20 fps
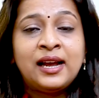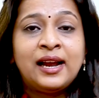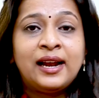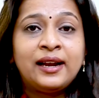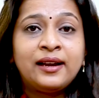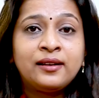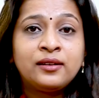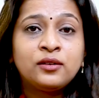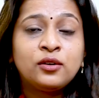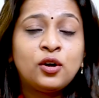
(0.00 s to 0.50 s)

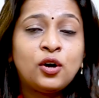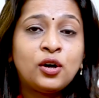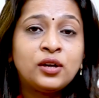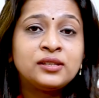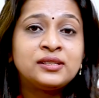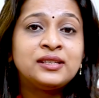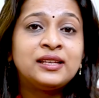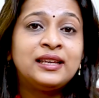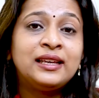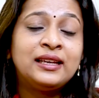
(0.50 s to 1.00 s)
and
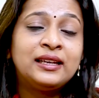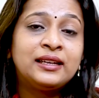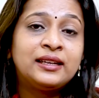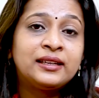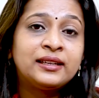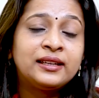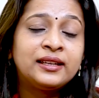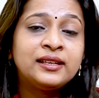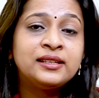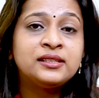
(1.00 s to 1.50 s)
cause
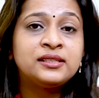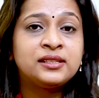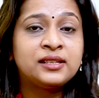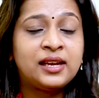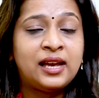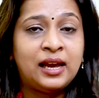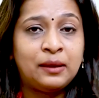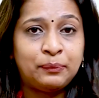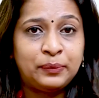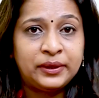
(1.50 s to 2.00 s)
increased
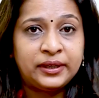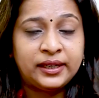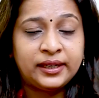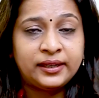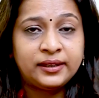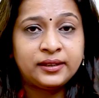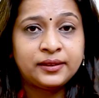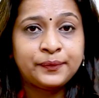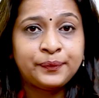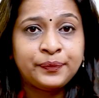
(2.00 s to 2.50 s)

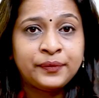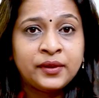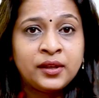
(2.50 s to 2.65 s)
appetite.